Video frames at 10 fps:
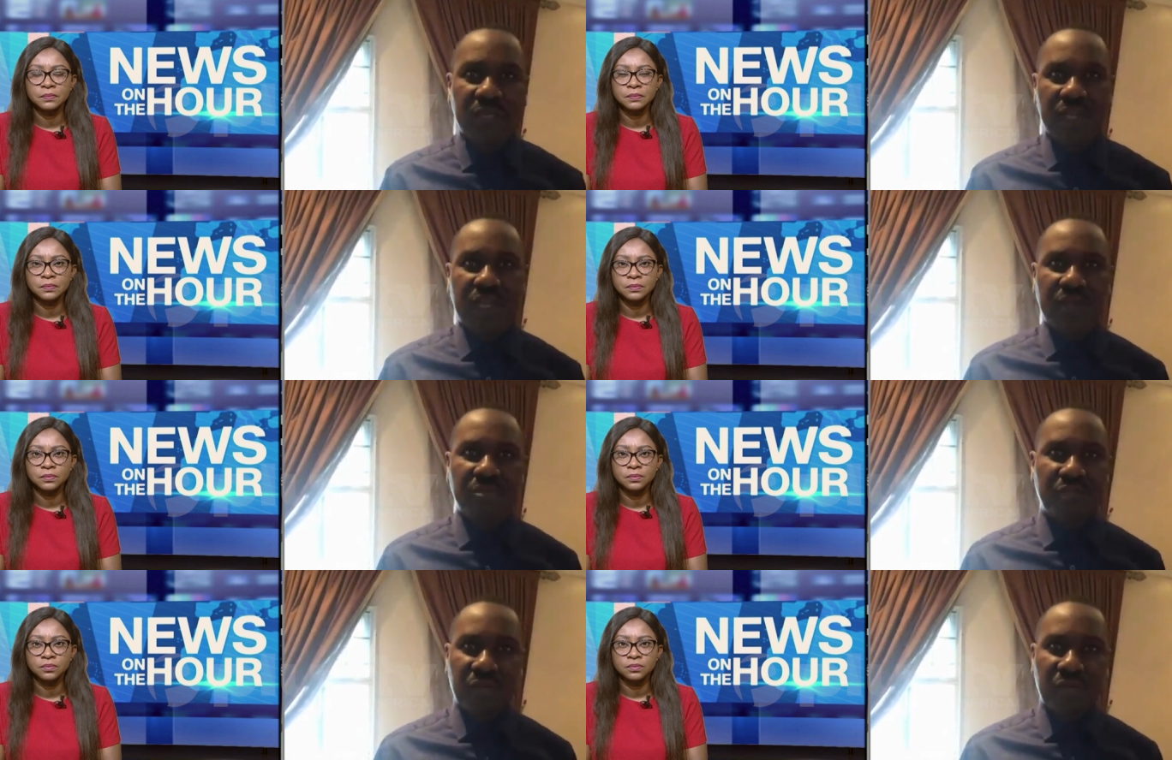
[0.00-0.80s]

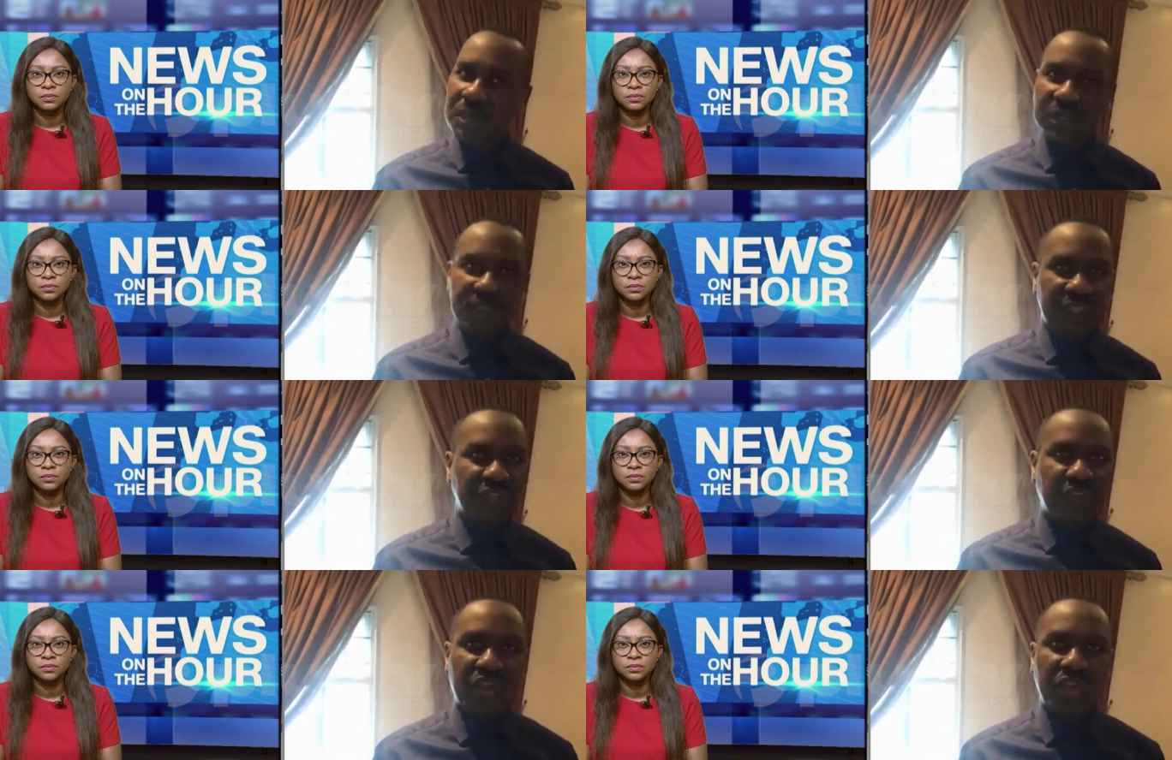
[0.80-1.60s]
Speaker 1: it probably didn't
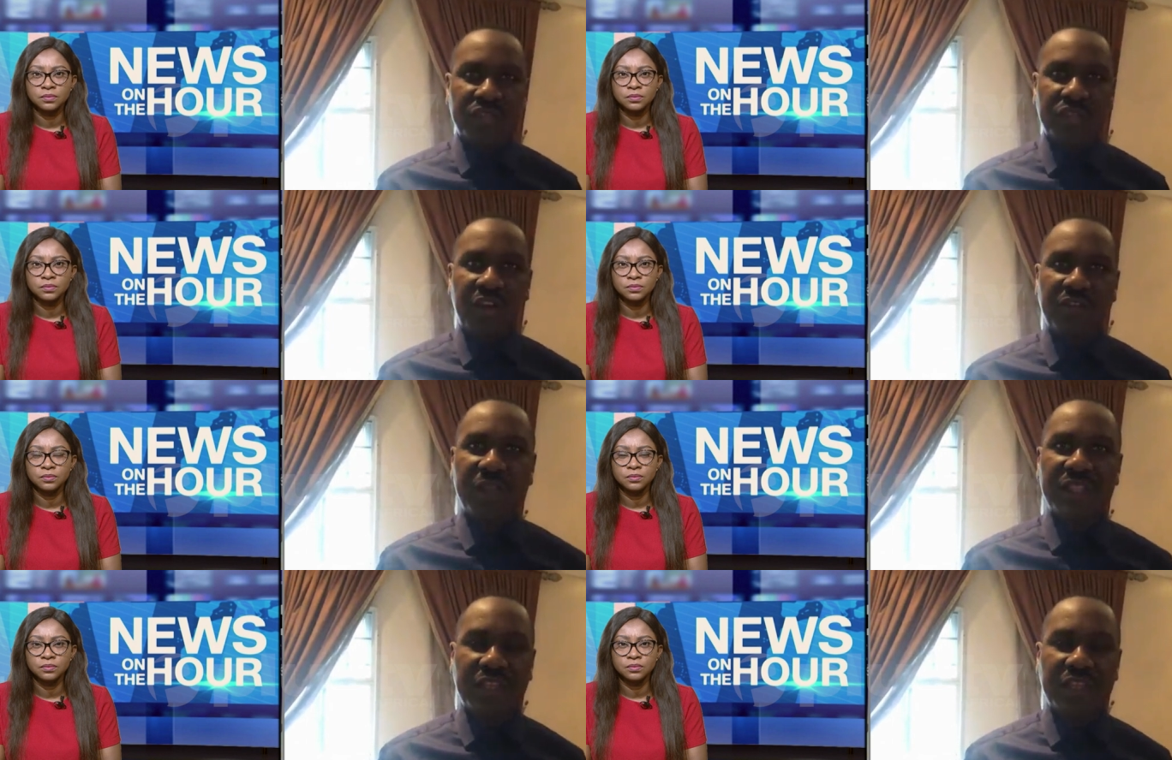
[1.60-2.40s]
occur to
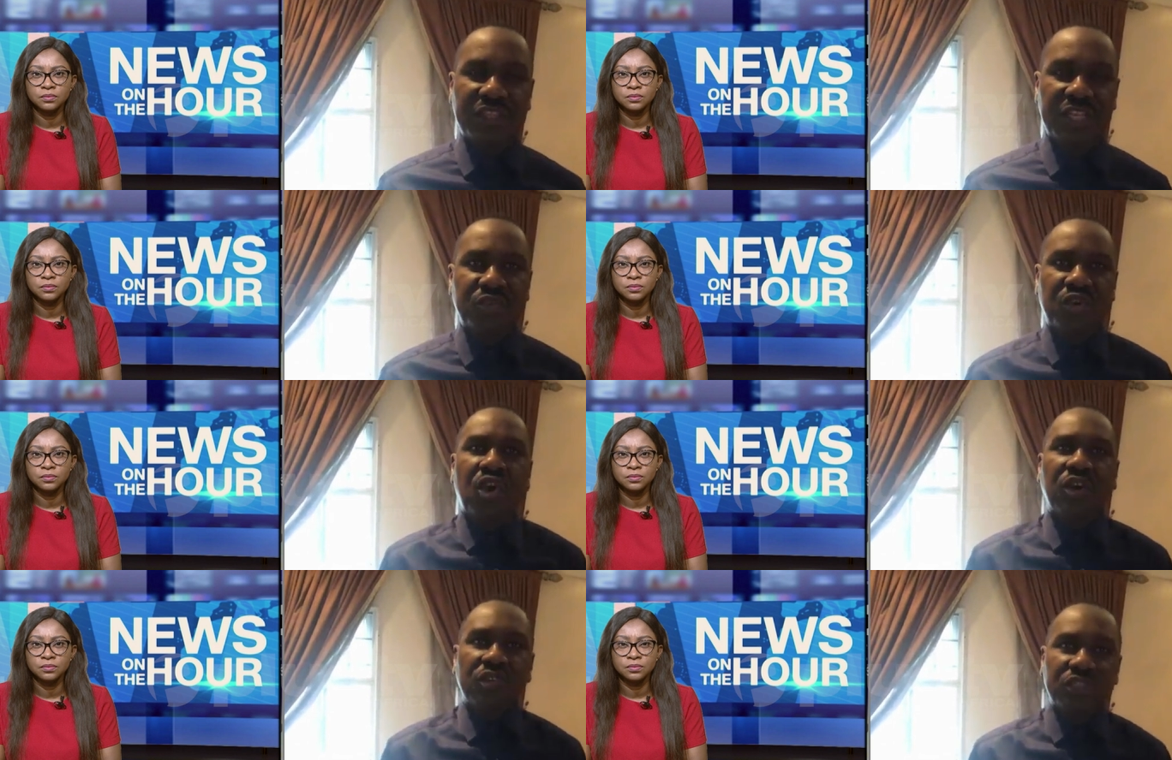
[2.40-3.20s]
government that you needed to
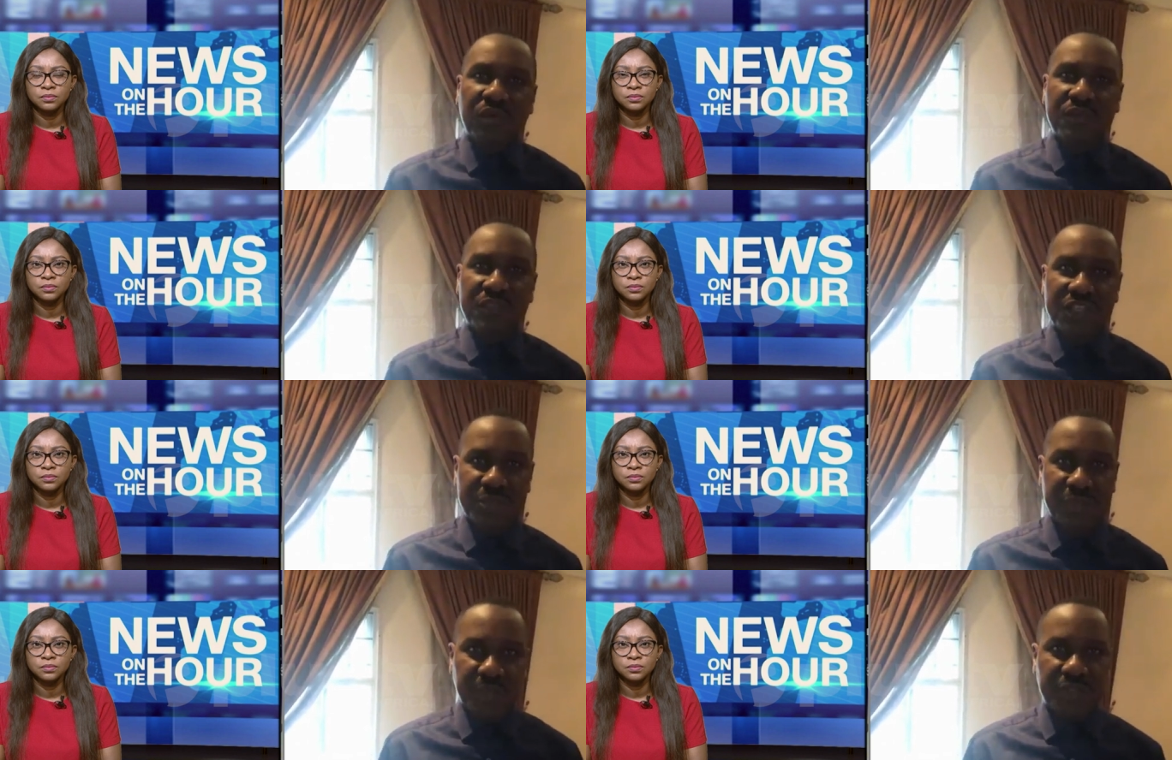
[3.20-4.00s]
call some of these
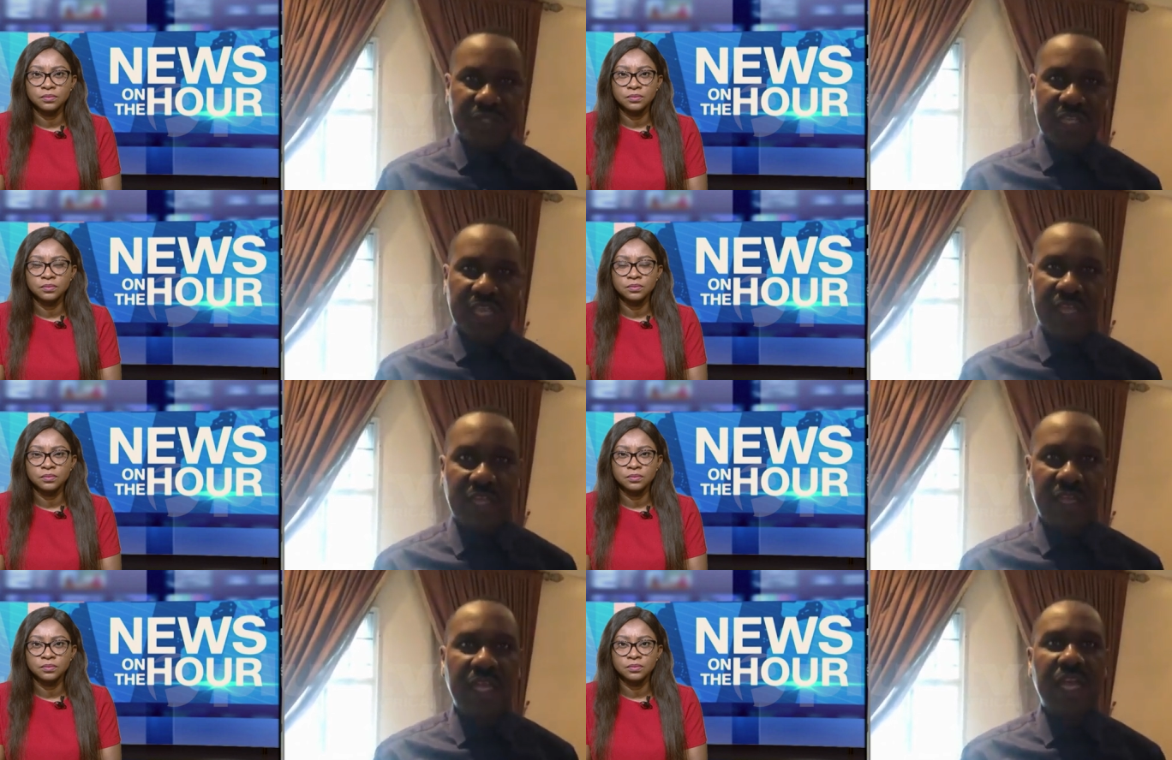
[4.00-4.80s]
people
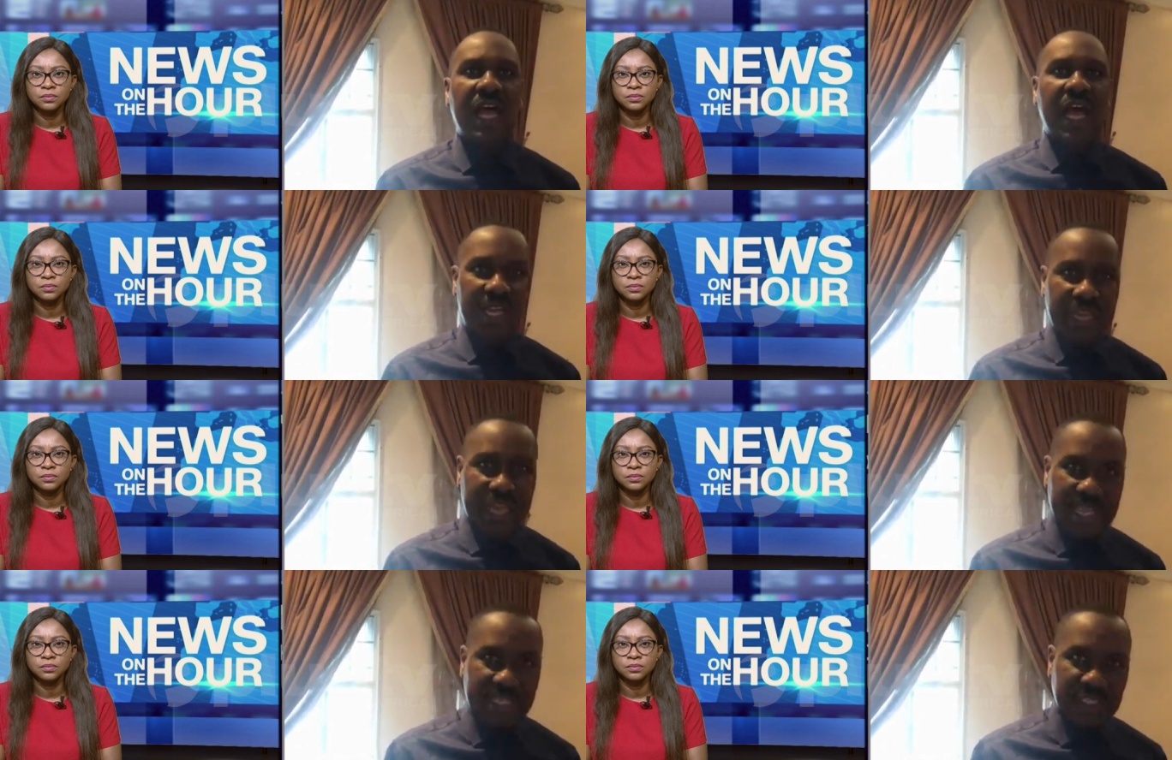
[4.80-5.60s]
together and
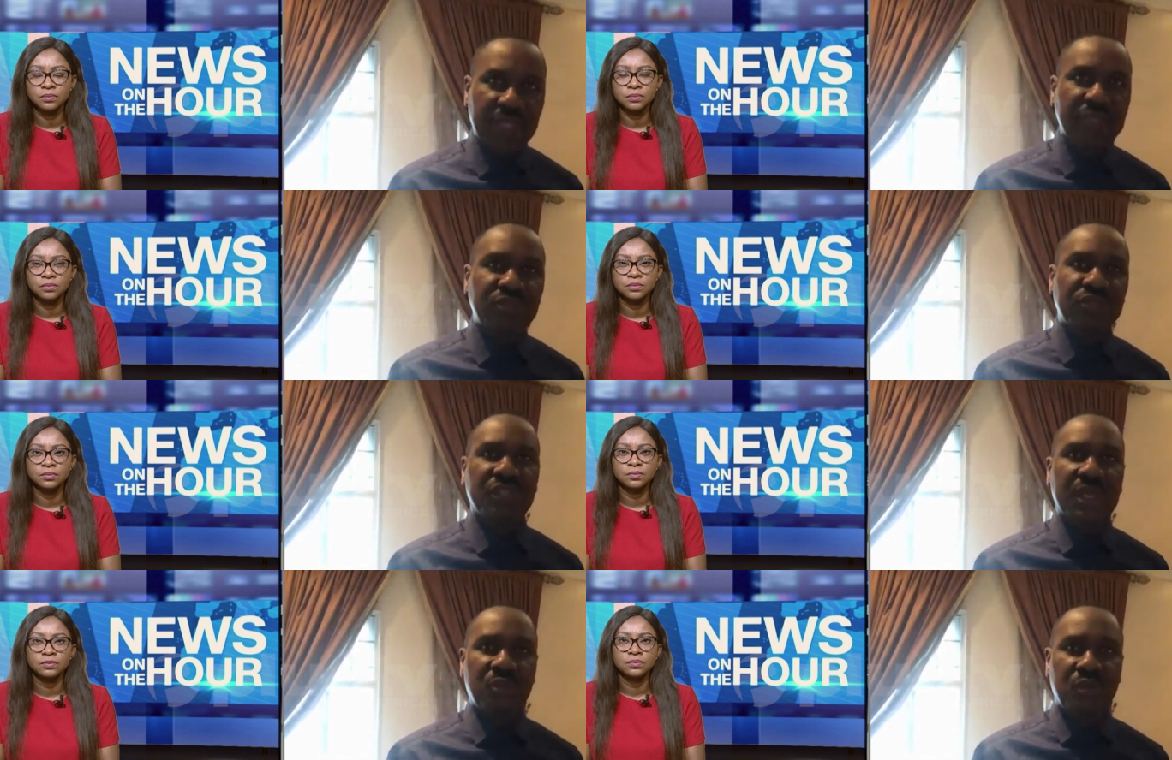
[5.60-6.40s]
explain to
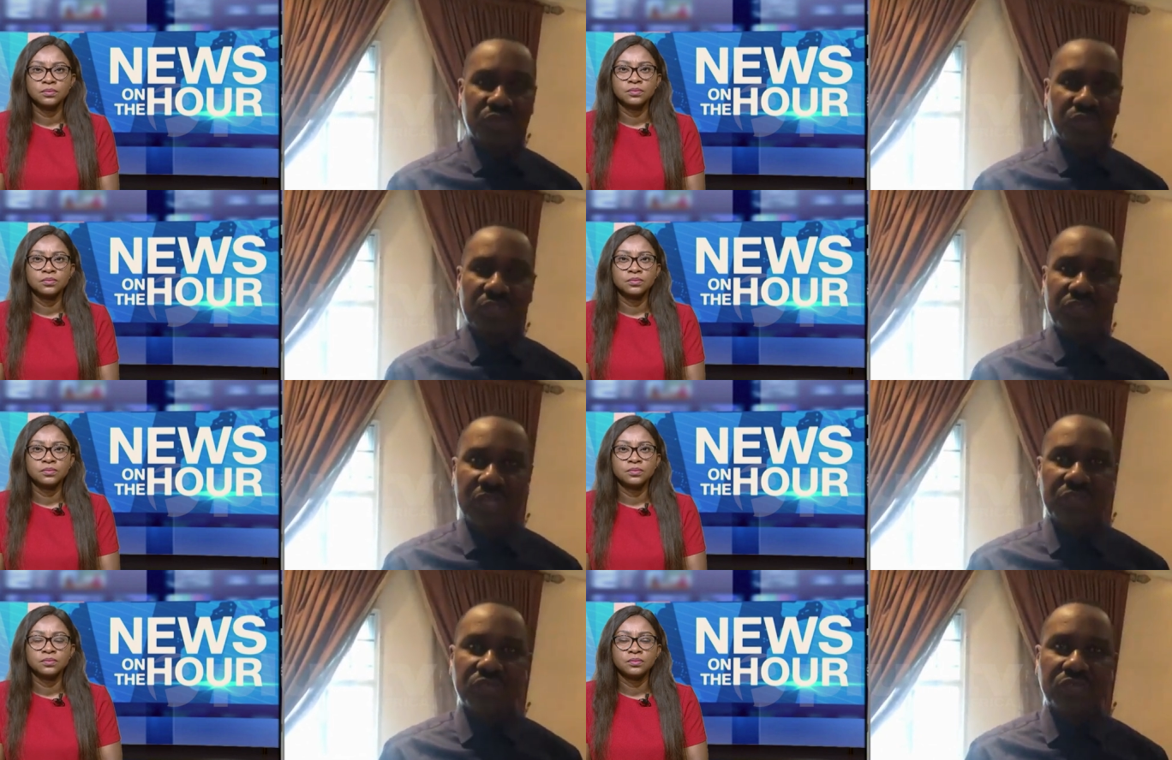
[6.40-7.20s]
them what you are
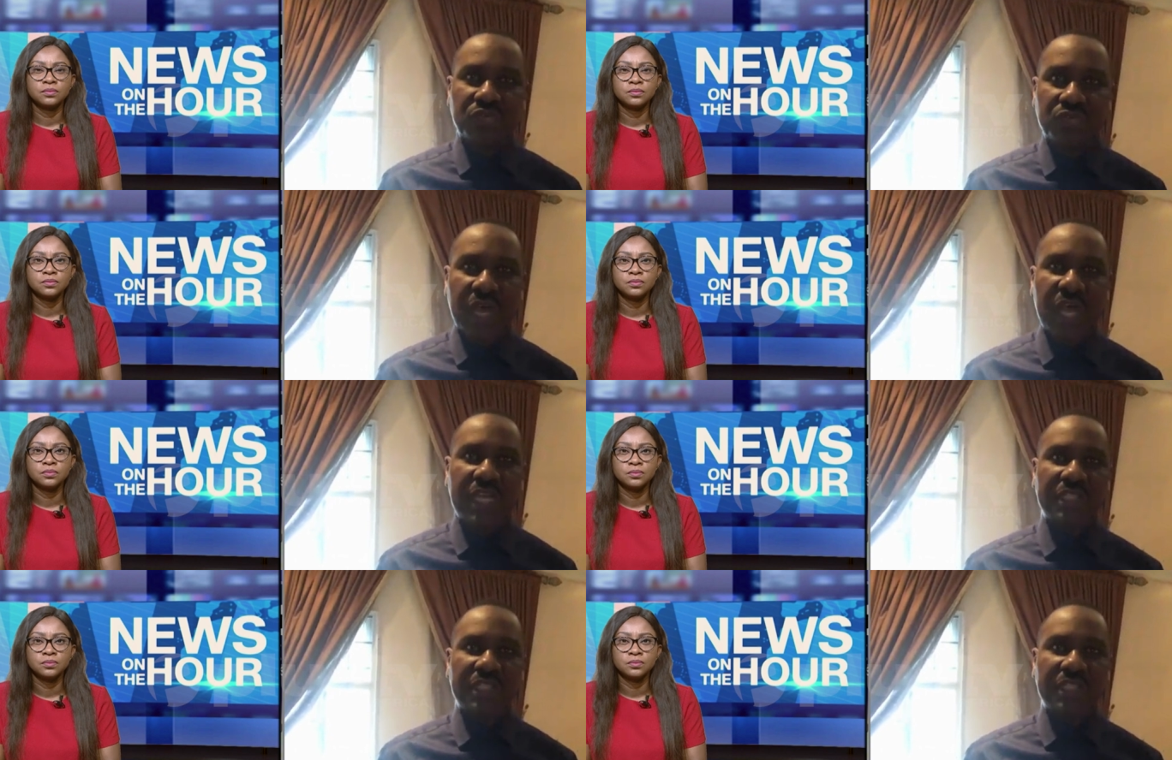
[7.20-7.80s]
trying to do and